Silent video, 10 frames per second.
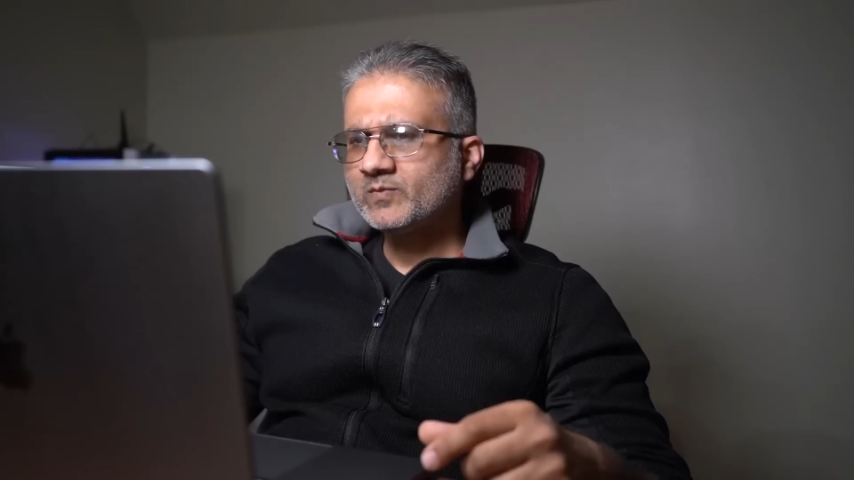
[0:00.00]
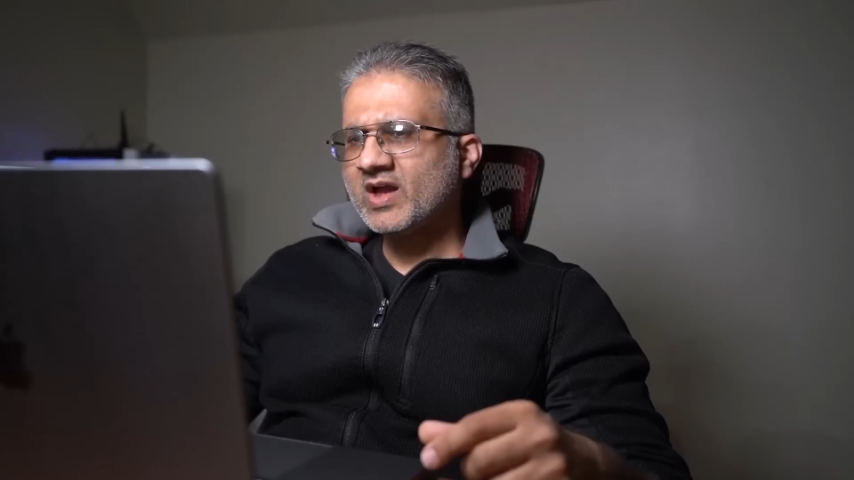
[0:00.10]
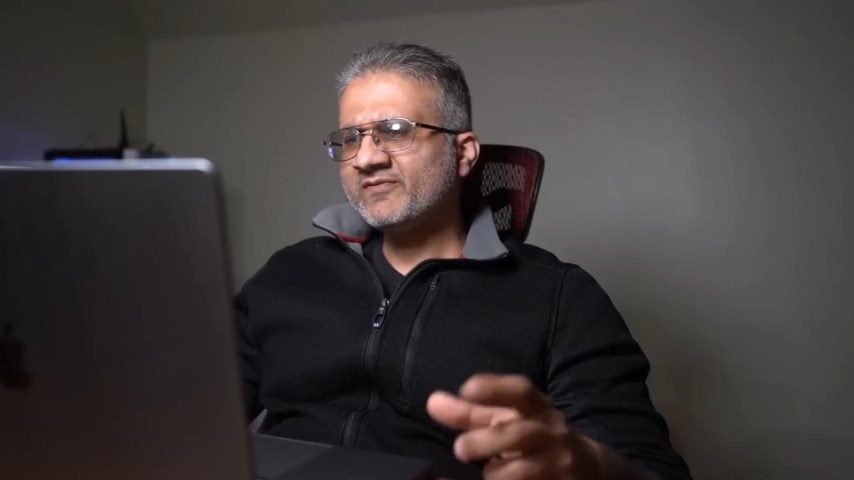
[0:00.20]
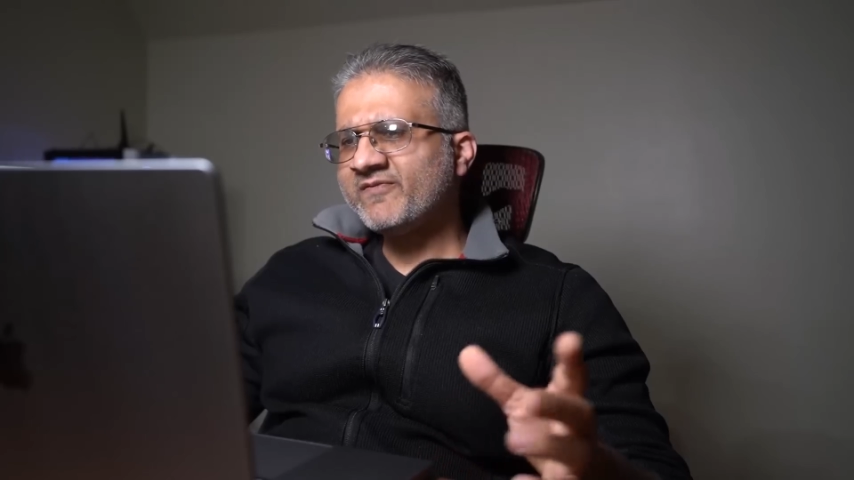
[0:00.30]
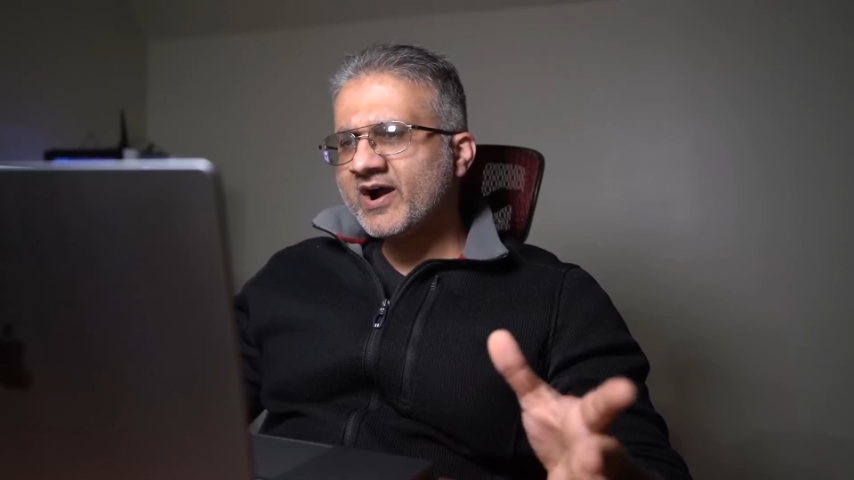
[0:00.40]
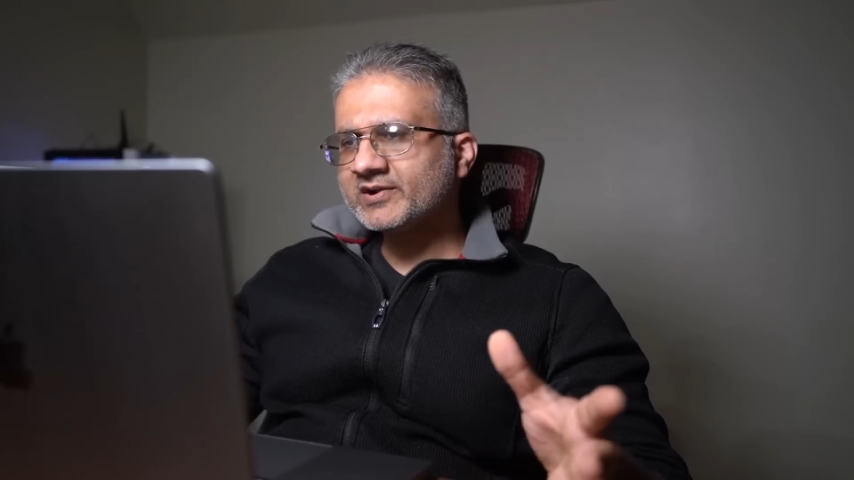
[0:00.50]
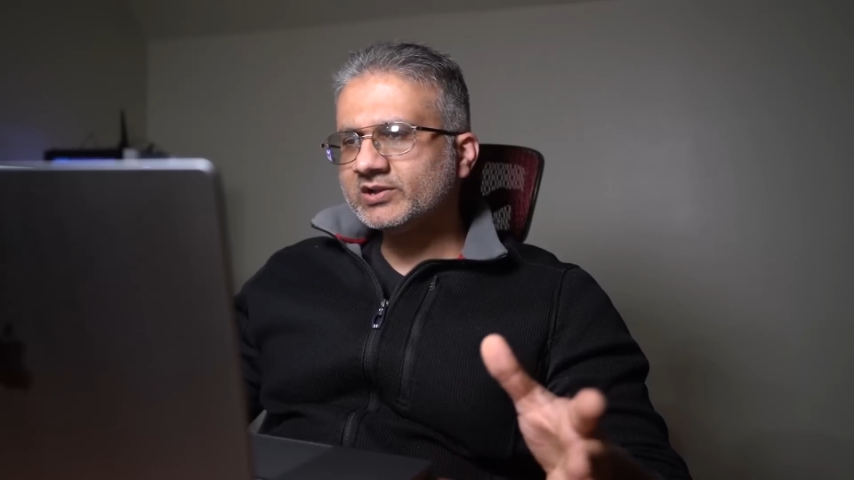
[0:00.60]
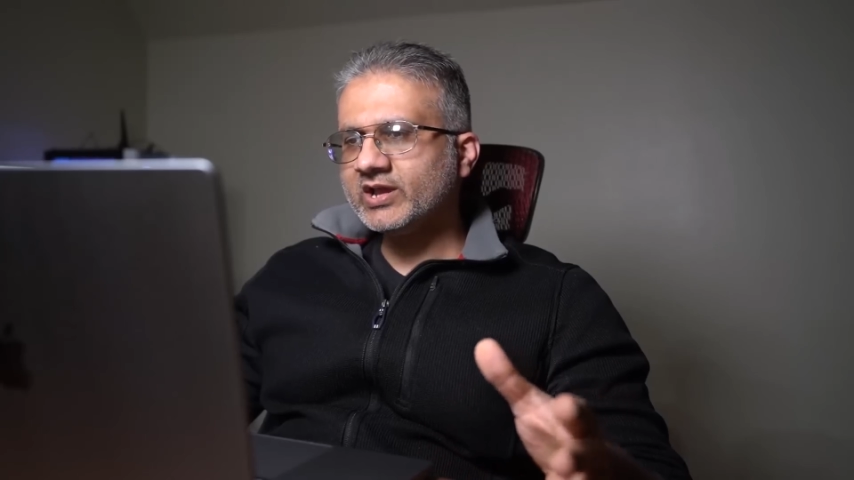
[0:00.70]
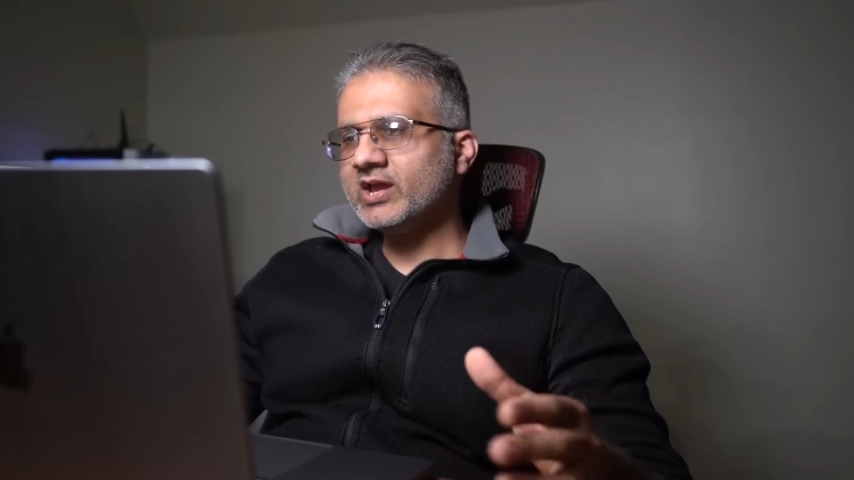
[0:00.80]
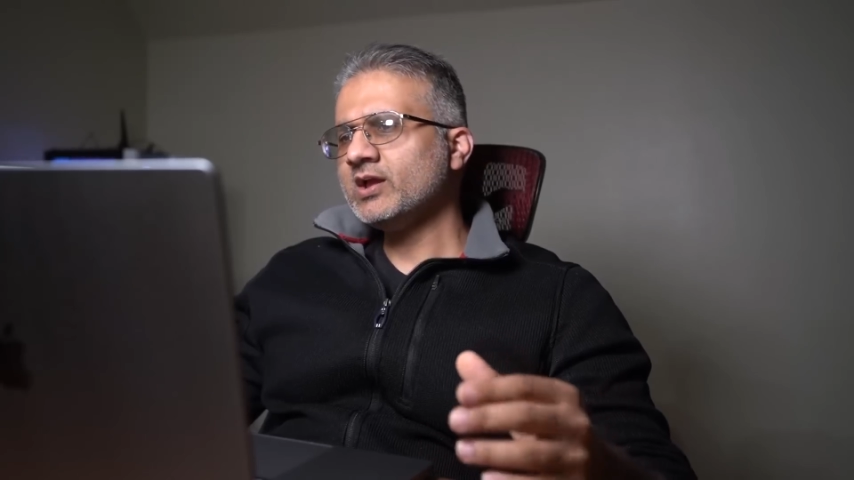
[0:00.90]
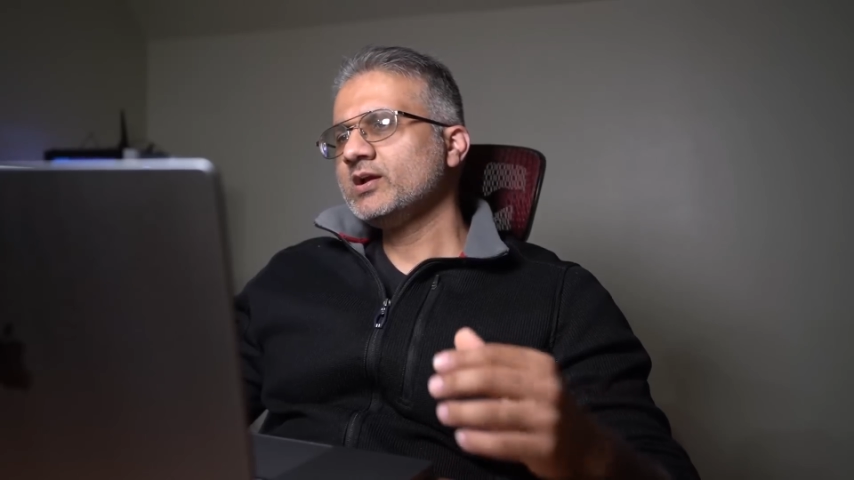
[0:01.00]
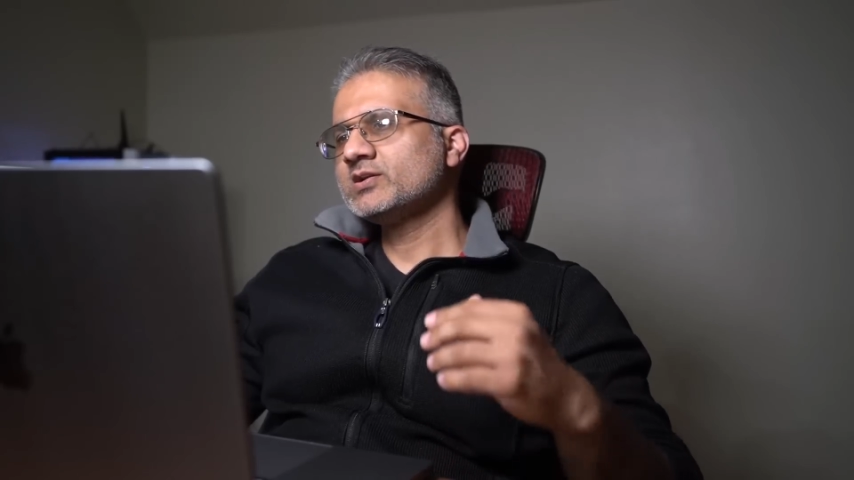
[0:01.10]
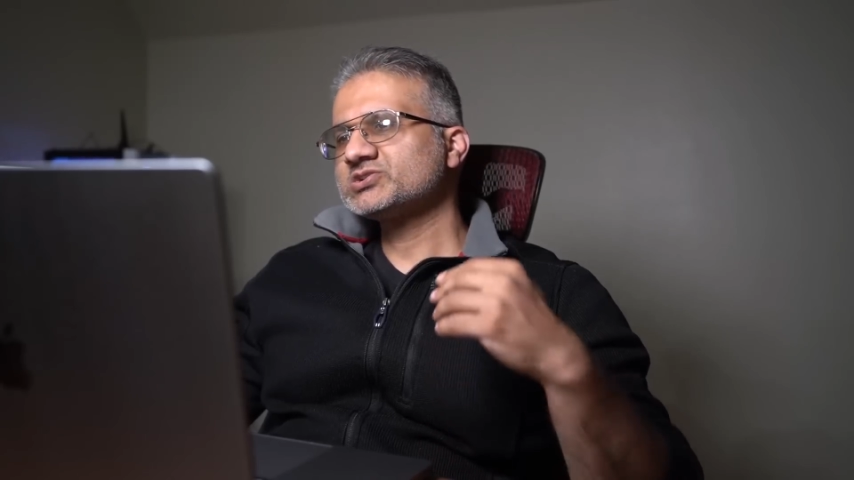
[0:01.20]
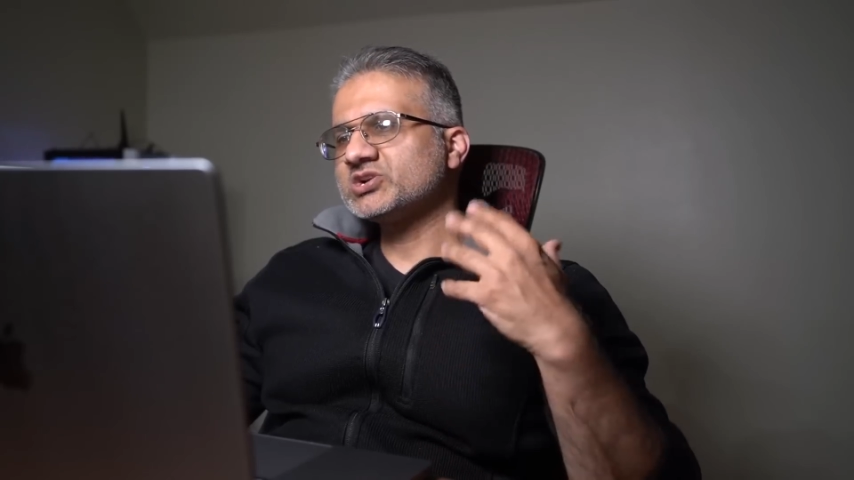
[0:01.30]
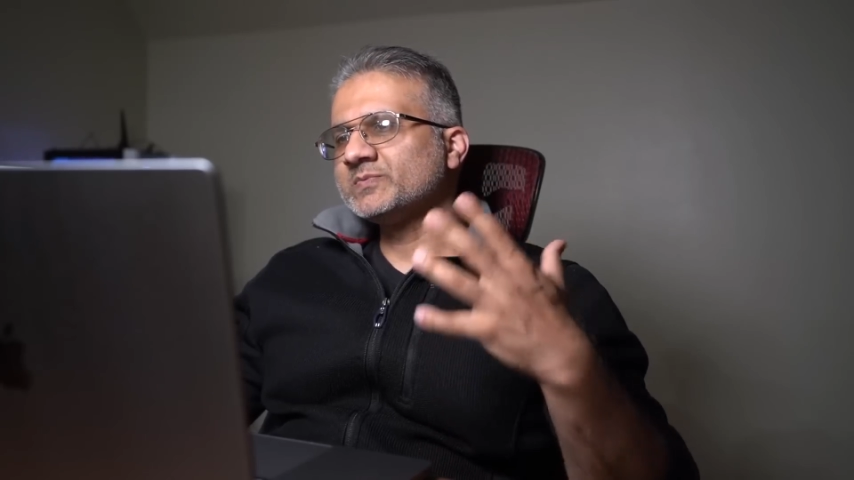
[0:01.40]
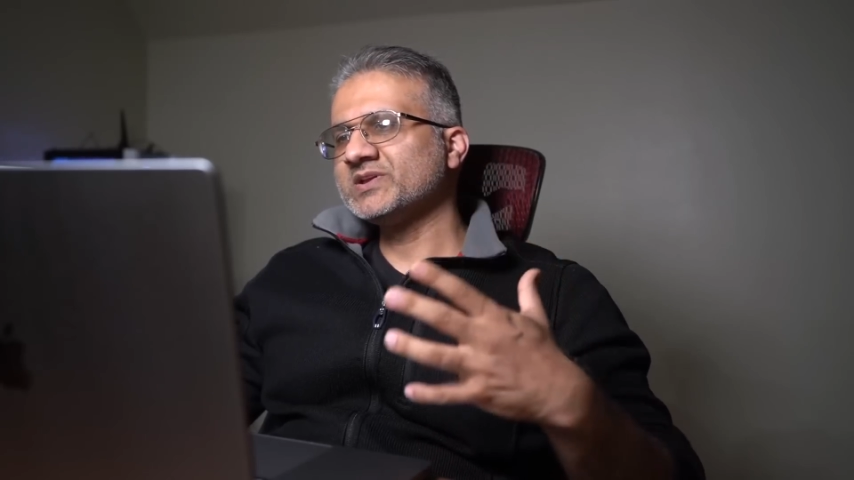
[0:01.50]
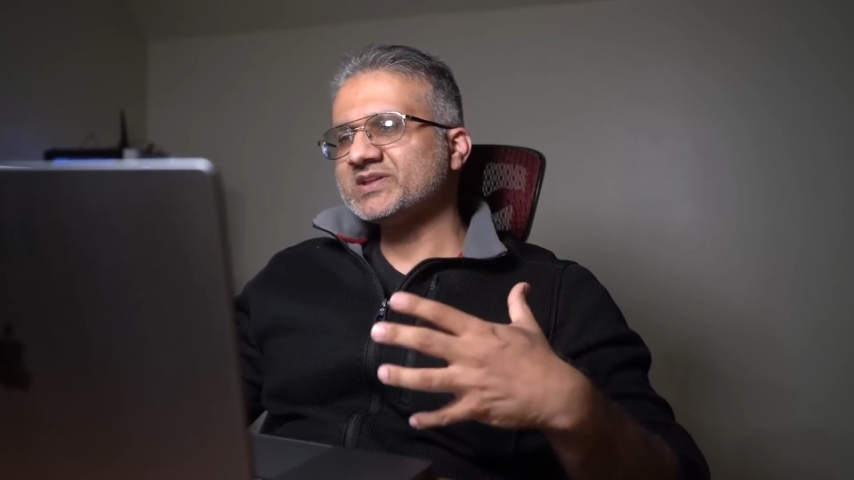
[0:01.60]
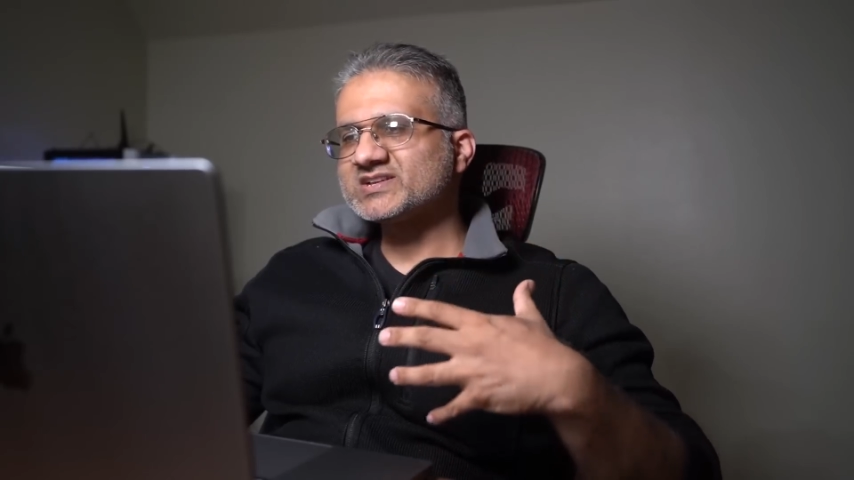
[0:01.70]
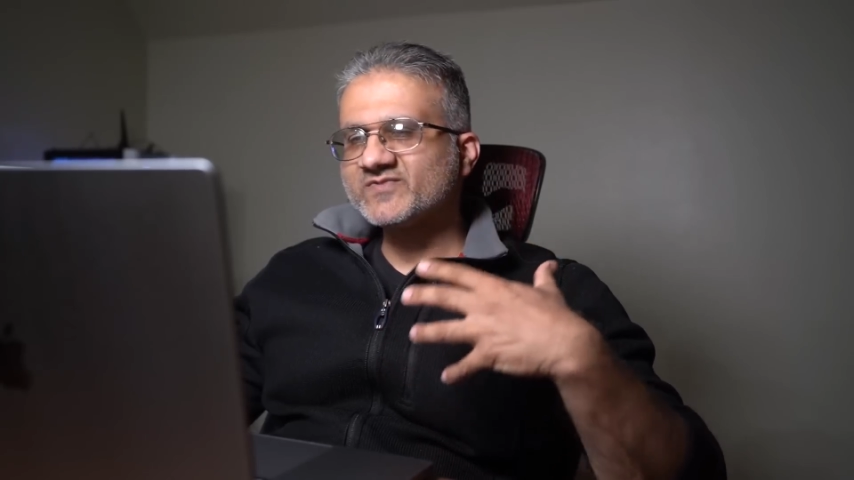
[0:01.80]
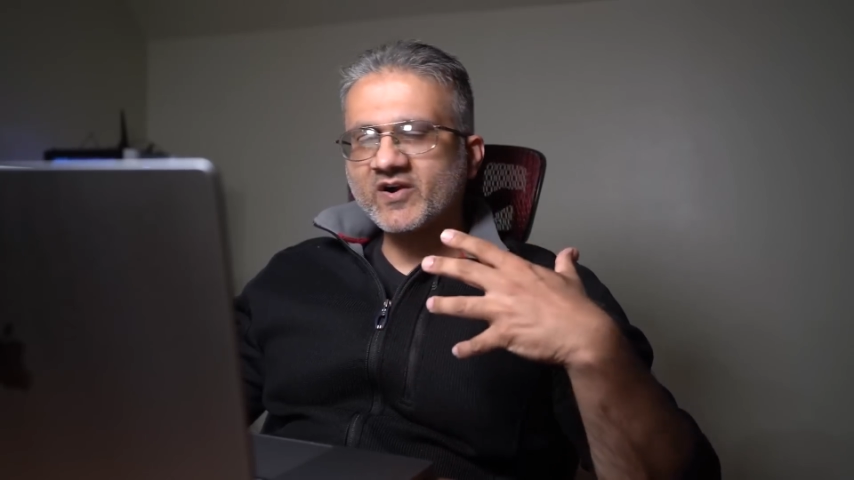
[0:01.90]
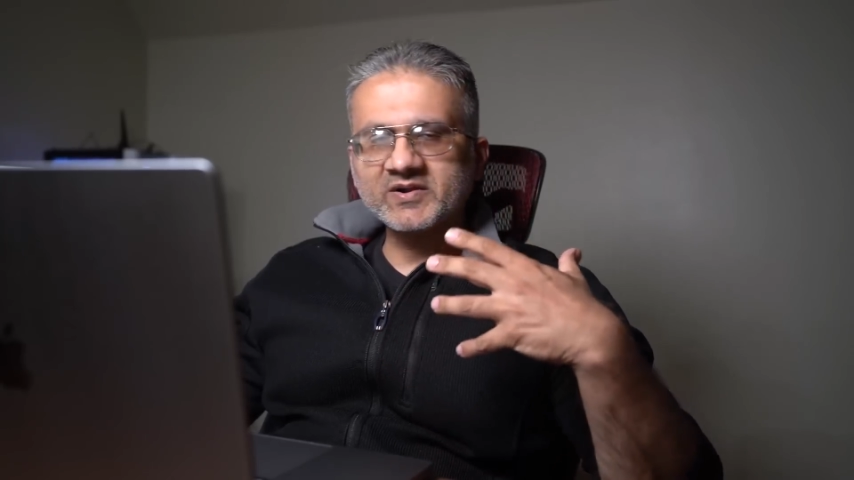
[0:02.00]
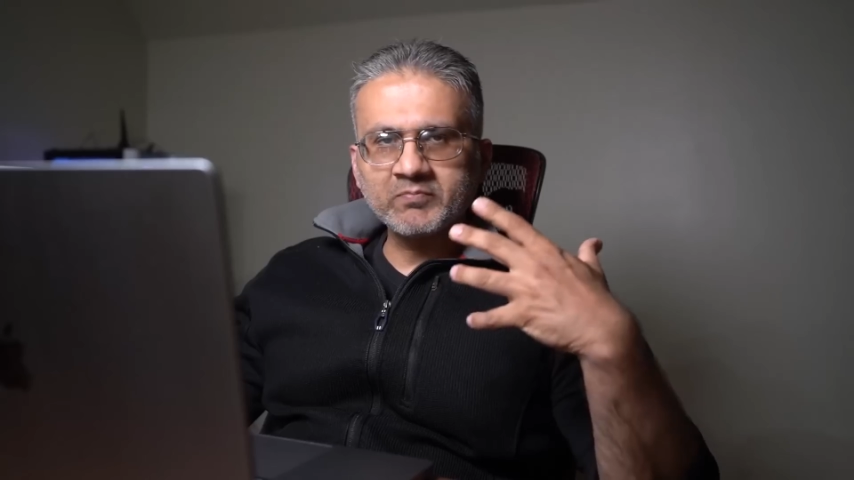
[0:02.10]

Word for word: And finally, something that's very